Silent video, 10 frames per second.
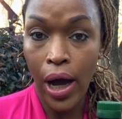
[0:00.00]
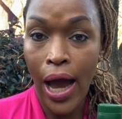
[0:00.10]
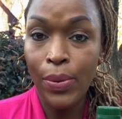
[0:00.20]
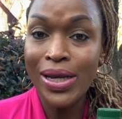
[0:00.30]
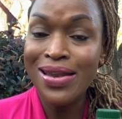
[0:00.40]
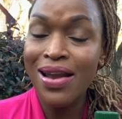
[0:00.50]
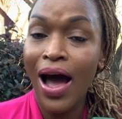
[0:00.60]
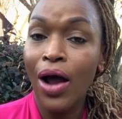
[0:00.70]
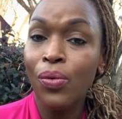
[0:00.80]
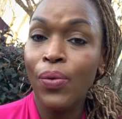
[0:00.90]
I would
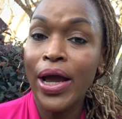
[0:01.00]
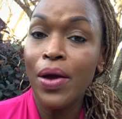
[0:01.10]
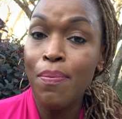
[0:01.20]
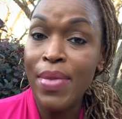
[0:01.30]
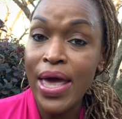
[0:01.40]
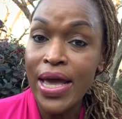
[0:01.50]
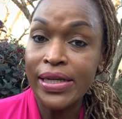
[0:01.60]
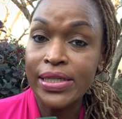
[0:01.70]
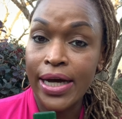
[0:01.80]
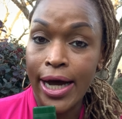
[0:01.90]
not
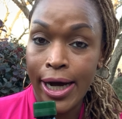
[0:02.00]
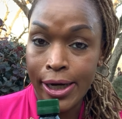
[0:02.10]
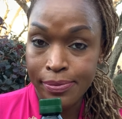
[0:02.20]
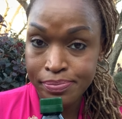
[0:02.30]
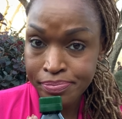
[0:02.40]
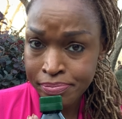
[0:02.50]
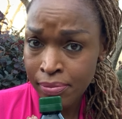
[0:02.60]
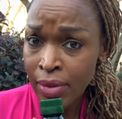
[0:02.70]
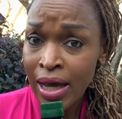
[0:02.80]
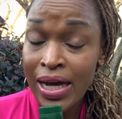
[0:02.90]
recommend
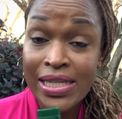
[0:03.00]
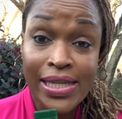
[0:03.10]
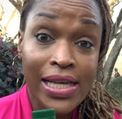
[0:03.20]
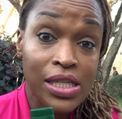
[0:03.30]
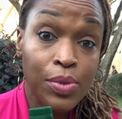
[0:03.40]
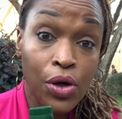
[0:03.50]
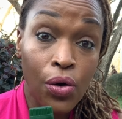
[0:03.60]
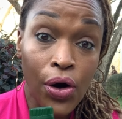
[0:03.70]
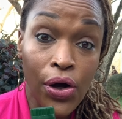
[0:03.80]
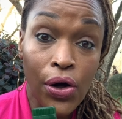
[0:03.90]
a sesame
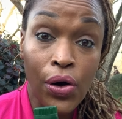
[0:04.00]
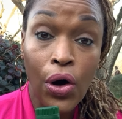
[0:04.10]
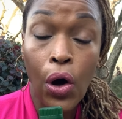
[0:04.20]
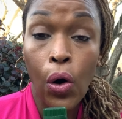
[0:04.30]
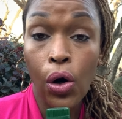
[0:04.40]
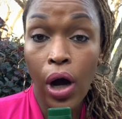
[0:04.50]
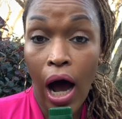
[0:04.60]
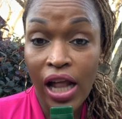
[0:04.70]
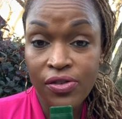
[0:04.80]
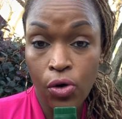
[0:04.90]
oil or
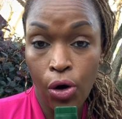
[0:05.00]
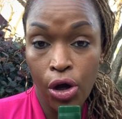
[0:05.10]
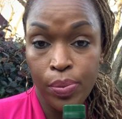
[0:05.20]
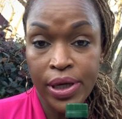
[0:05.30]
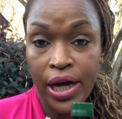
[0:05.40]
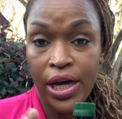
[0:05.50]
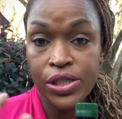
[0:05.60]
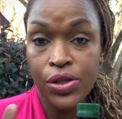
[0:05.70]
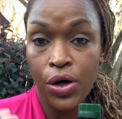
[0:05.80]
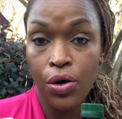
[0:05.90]
olive oil because
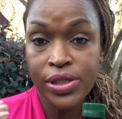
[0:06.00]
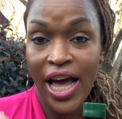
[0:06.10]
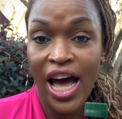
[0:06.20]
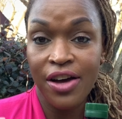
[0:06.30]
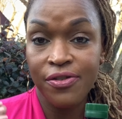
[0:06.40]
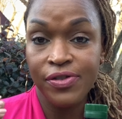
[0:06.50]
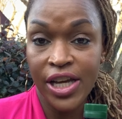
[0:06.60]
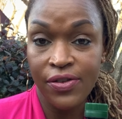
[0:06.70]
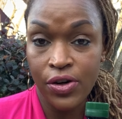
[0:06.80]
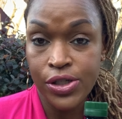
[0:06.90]
those have
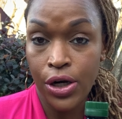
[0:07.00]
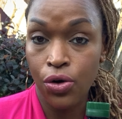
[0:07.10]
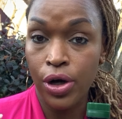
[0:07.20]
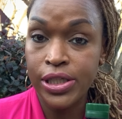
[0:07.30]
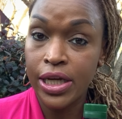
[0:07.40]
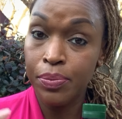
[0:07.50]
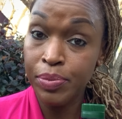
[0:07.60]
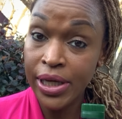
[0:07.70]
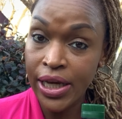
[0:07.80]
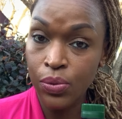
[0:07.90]
flavors that are going to
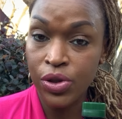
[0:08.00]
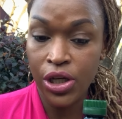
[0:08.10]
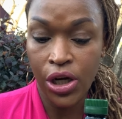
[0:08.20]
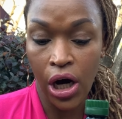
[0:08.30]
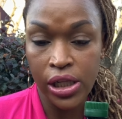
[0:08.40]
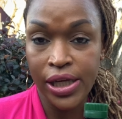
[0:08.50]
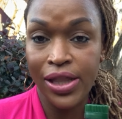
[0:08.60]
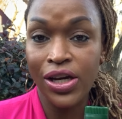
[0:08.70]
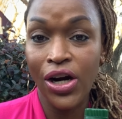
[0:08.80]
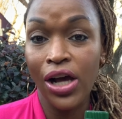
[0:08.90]
compete with the garlic,
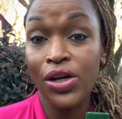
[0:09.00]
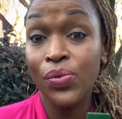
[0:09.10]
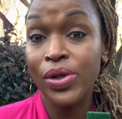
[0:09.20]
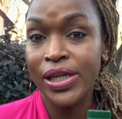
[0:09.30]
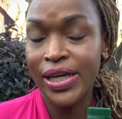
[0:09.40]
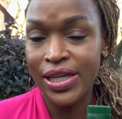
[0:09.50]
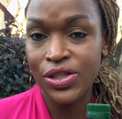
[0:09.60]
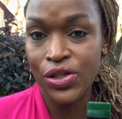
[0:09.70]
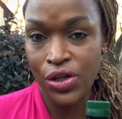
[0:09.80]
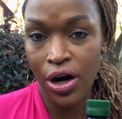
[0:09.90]
and the garlic really is
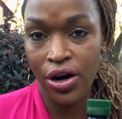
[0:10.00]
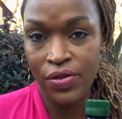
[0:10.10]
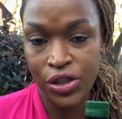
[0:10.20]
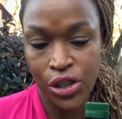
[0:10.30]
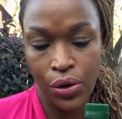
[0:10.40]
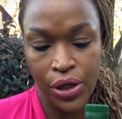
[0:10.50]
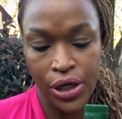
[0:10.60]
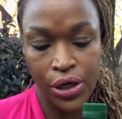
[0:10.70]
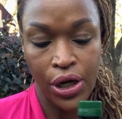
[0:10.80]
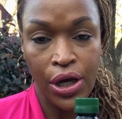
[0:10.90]
the star of the show
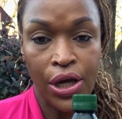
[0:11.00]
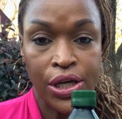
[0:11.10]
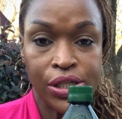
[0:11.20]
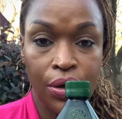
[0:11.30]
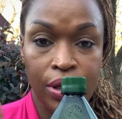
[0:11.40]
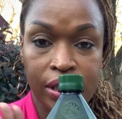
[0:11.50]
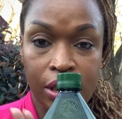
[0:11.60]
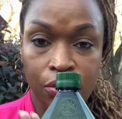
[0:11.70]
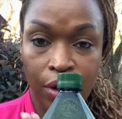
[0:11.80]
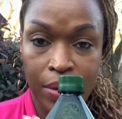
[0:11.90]
here. So this
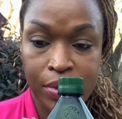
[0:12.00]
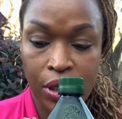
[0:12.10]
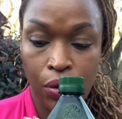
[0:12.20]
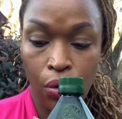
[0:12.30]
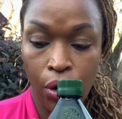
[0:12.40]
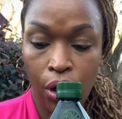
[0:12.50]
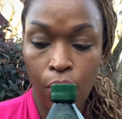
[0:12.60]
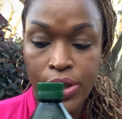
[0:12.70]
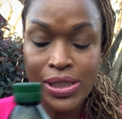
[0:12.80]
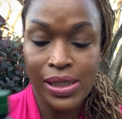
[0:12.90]
is grapeseed oil,
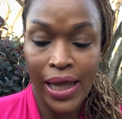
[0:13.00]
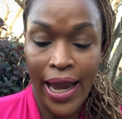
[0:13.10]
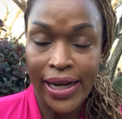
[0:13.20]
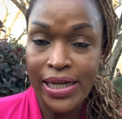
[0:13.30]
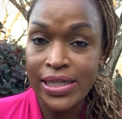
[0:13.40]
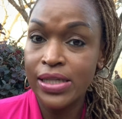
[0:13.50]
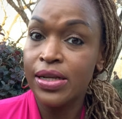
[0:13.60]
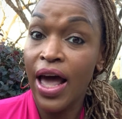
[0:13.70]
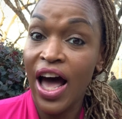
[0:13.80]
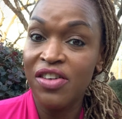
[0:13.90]
which is light and doesn't
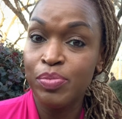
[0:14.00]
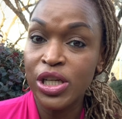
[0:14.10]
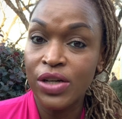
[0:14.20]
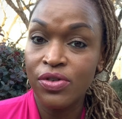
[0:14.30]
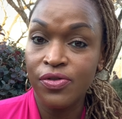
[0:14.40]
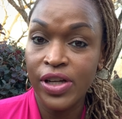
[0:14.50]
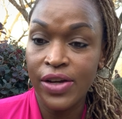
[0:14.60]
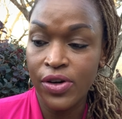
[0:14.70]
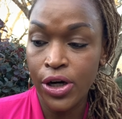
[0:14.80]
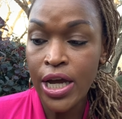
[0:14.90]
have much of a
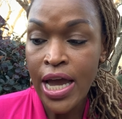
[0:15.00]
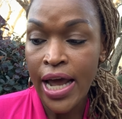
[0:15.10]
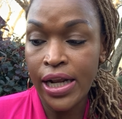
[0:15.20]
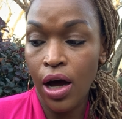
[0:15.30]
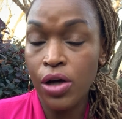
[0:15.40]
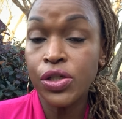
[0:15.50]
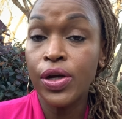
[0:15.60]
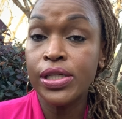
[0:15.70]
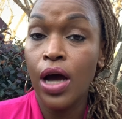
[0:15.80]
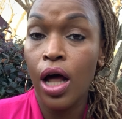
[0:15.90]
flavor, and it also
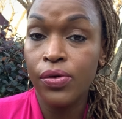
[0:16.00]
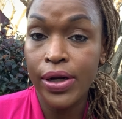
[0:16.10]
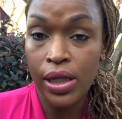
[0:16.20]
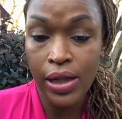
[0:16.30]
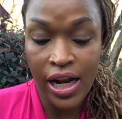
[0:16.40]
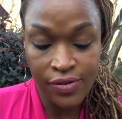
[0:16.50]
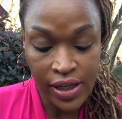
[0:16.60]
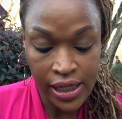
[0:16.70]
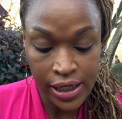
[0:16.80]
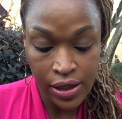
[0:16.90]
can tolerate a lot of
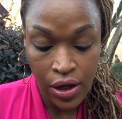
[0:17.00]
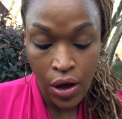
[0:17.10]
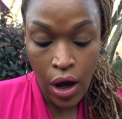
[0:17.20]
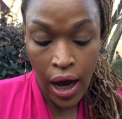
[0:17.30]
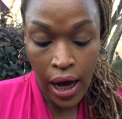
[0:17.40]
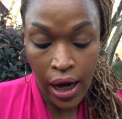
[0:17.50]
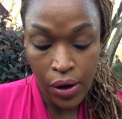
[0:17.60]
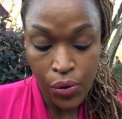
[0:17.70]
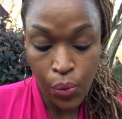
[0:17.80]
heat.